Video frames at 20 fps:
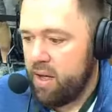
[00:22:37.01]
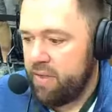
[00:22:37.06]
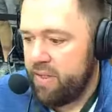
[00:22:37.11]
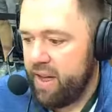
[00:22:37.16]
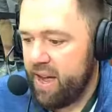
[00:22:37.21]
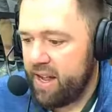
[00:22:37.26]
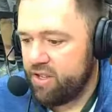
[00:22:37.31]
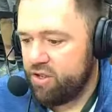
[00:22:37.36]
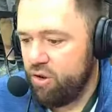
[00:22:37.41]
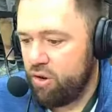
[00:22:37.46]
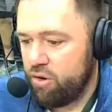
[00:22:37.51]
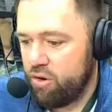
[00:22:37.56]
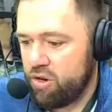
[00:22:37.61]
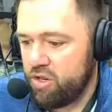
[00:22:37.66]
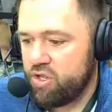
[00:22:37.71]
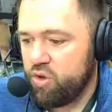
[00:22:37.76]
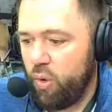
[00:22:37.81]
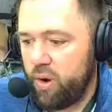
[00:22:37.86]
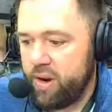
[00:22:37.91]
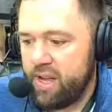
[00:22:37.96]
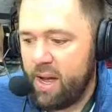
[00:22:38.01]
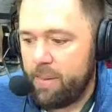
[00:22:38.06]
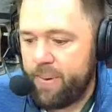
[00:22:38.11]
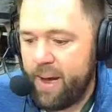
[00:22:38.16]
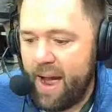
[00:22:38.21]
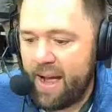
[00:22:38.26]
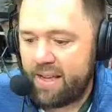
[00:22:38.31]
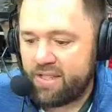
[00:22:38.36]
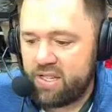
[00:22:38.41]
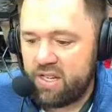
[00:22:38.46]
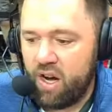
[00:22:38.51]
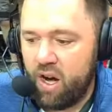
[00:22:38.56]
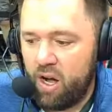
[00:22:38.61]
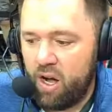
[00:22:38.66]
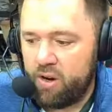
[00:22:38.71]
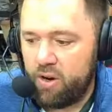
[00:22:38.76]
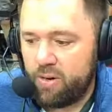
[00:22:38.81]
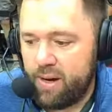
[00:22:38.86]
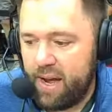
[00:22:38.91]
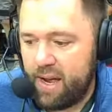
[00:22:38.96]
They had 228 passing,
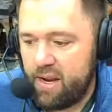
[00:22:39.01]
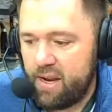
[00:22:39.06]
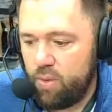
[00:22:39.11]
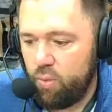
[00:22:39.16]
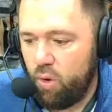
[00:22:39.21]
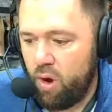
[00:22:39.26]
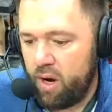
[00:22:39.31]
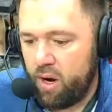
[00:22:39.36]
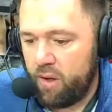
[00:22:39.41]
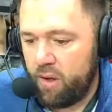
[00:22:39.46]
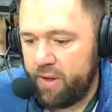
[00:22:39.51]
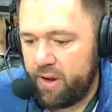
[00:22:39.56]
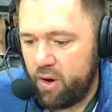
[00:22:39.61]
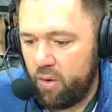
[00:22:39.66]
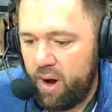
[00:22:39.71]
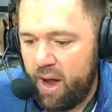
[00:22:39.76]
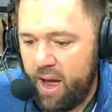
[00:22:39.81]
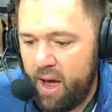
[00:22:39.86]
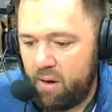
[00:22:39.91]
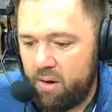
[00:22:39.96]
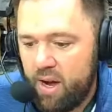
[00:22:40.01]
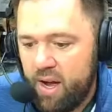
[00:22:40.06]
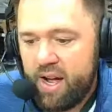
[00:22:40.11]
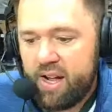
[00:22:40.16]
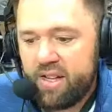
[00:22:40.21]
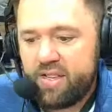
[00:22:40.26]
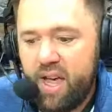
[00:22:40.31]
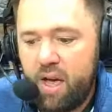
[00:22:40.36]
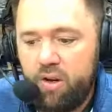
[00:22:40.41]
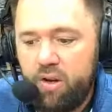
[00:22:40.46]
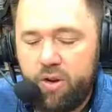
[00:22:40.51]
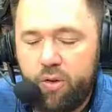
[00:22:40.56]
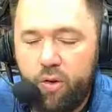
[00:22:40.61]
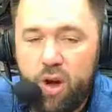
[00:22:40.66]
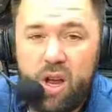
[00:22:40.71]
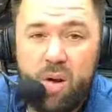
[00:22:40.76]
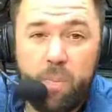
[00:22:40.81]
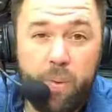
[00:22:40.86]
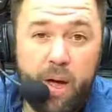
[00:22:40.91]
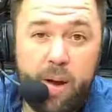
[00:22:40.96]
181 on the ground. Talon
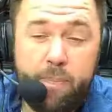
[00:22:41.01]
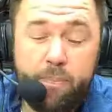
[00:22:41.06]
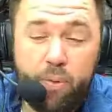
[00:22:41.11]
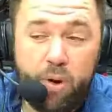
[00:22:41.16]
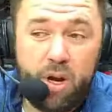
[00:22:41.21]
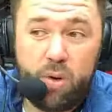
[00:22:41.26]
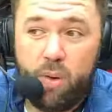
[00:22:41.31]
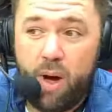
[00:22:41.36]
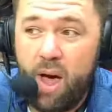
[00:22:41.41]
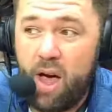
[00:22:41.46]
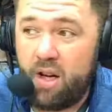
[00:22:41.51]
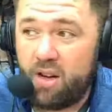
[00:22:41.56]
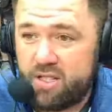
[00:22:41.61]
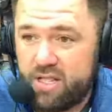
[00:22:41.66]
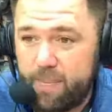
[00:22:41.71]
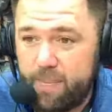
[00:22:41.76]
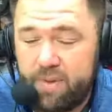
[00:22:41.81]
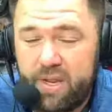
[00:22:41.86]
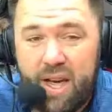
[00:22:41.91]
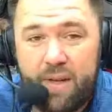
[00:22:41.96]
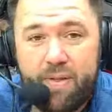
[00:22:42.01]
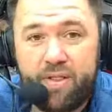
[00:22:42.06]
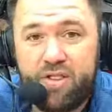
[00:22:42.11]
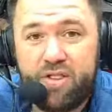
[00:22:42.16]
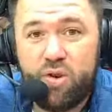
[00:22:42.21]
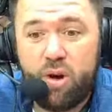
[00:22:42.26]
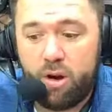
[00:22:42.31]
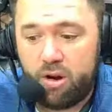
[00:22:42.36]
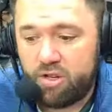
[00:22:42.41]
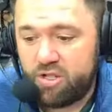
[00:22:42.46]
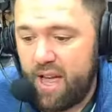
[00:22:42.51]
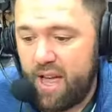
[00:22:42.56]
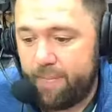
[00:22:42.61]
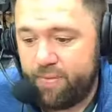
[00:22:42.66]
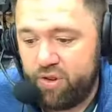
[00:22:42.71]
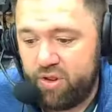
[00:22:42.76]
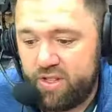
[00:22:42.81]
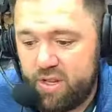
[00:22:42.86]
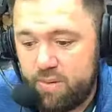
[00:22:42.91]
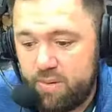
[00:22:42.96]
Green played pretty well, except he had the two
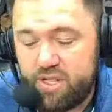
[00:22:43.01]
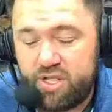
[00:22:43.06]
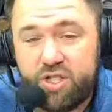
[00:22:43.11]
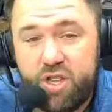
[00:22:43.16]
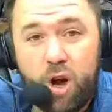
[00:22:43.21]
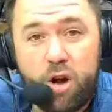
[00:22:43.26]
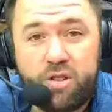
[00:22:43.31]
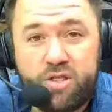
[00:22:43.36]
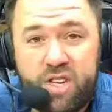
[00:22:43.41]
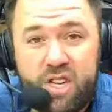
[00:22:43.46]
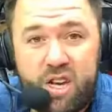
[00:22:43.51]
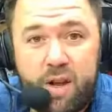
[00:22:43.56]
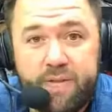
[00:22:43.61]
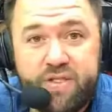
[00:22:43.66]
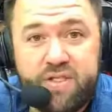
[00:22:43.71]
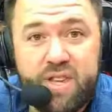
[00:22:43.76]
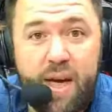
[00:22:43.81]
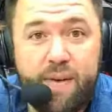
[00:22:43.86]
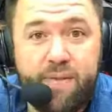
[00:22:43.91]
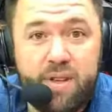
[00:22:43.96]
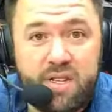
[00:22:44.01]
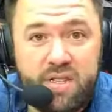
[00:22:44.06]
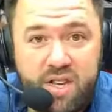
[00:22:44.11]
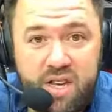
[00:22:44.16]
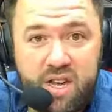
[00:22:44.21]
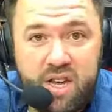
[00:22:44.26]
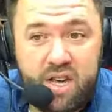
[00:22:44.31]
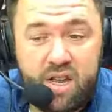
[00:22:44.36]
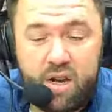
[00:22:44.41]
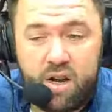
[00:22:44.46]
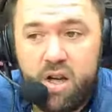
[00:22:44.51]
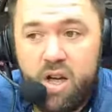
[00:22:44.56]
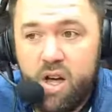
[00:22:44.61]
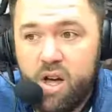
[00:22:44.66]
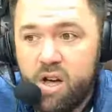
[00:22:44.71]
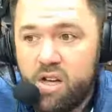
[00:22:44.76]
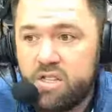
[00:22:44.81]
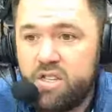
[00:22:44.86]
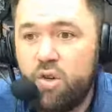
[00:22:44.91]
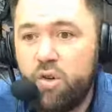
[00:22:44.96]
interceptions. He was 13 of 17,
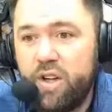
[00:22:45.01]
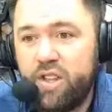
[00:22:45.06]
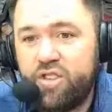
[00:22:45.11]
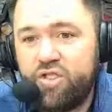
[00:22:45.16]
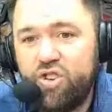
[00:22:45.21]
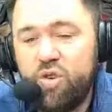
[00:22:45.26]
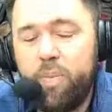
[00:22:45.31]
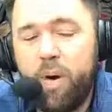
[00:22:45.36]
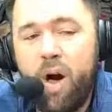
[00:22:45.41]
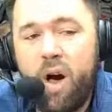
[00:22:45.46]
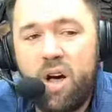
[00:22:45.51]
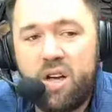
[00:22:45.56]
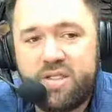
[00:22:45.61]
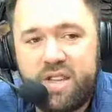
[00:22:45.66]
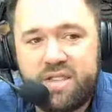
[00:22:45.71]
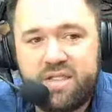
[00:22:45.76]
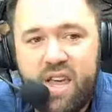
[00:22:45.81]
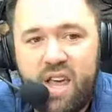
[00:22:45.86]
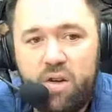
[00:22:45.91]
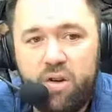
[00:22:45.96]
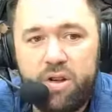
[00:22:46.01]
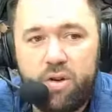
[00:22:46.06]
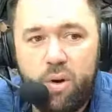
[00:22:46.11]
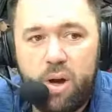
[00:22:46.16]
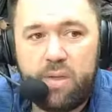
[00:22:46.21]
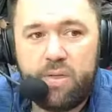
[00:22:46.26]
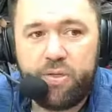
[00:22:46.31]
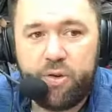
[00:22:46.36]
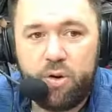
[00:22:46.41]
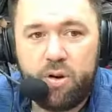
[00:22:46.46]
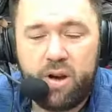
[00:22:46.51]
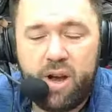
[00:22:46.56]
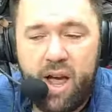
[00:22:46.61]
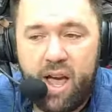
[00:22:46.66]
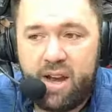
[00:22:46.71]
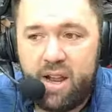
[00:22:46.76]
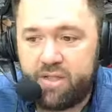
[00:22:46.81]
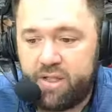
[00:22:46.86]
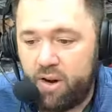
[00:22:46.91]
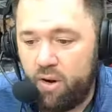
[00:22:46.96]
so only two balls that Talon Green threw
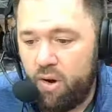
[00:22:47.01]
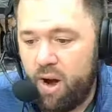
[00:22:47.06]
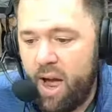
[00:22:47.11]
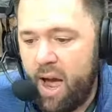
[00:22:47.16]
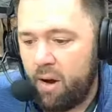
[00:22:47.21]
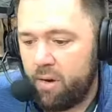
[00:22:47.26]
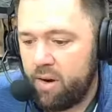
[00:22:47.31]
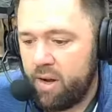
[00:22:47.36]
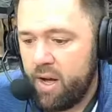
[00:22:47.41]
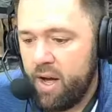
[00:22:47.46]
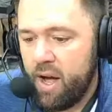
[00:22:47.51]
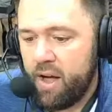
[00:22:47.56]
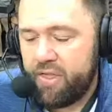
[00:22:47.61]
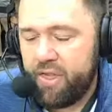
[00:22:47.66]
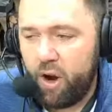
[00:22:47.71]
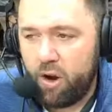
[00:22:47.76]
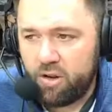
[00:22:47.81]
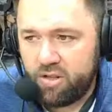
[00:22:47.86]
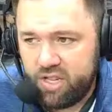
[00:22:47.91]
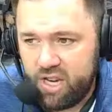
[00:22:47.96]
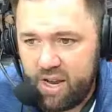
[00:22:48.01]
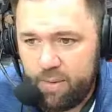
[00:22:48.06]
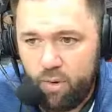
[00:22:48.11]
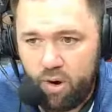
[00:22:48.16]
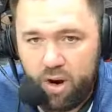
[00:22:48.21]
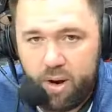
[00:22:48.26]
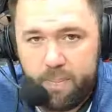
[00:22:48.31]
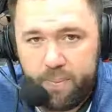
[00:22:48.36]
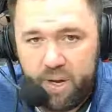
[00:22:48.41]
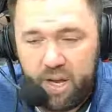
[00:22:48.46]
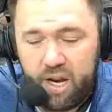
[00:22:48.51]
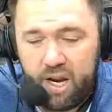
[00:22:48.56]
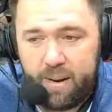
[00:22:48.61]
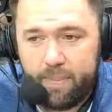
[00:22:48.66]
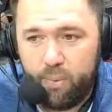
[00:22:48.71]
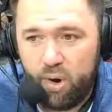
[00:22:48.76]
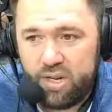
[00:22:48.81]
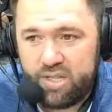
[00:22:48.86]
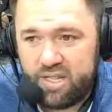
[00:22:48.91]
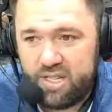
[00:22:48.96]
tonight hit the ground. 13 were completed
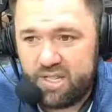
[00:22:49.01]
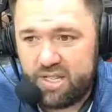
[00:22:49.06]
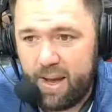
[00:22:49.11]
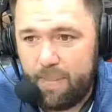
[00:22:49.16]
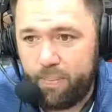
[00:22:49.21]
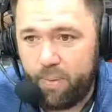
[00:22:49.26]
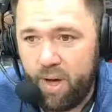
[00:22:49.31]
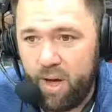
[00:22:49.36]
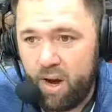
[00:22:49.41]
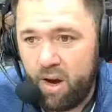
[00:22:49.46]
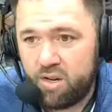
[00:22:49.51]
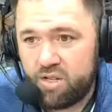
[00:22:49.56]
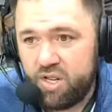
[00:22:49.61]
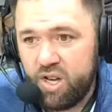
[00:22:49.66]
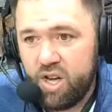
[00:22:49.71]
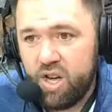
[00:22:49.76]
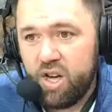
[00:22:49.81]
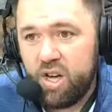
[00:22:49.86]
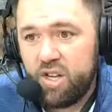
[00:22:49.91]
to Boise State players.